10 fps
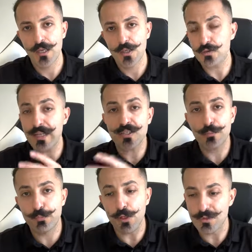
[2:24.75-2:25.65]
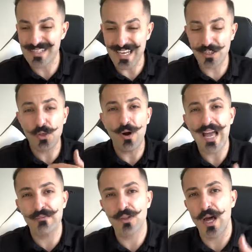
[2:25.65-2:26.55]
So that's the pros, that you don't
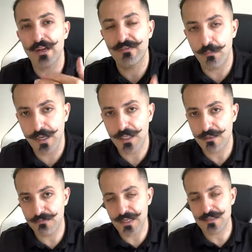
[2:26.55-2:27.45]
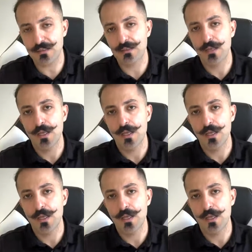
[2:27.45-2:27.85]
have a lot of money invested.